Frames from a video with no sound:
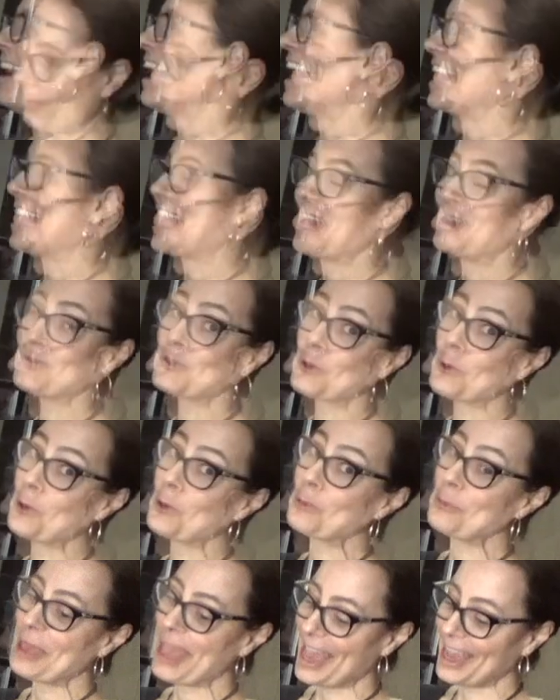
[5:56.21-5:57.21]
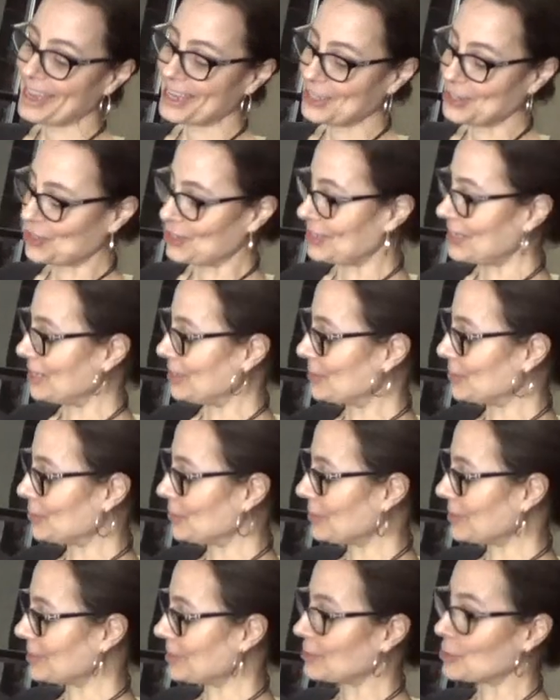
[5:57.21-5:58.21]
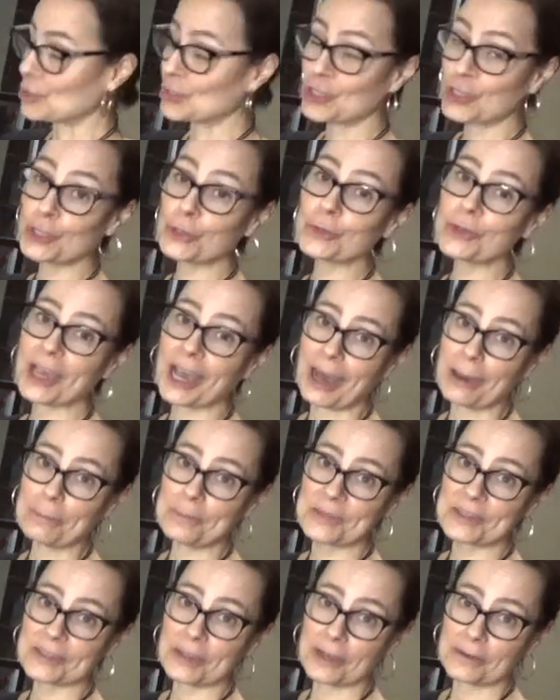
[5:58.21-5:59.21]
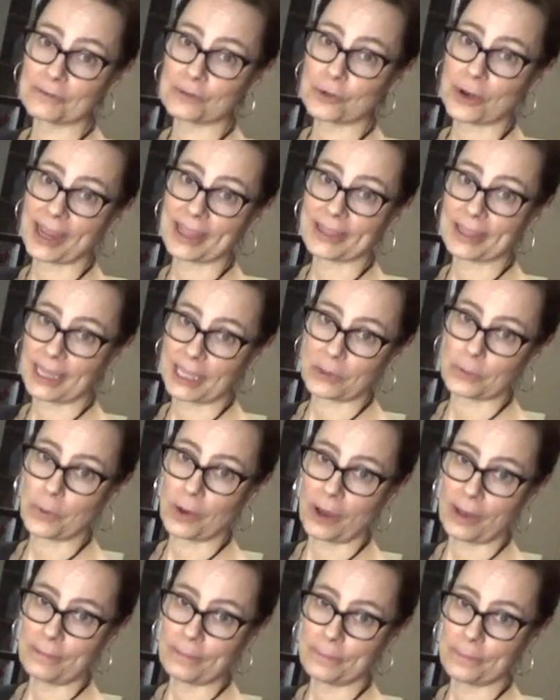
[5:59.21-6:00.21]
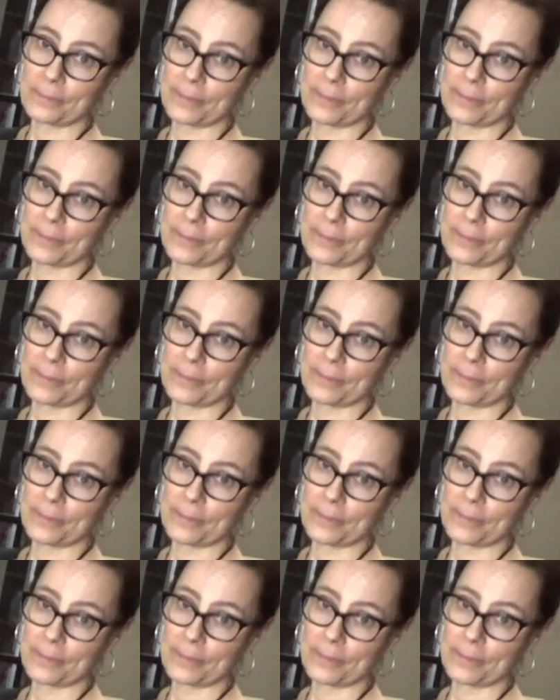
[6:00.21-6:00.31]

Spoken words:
I have the whole package in here, so this is 2 cups of dry quinoa.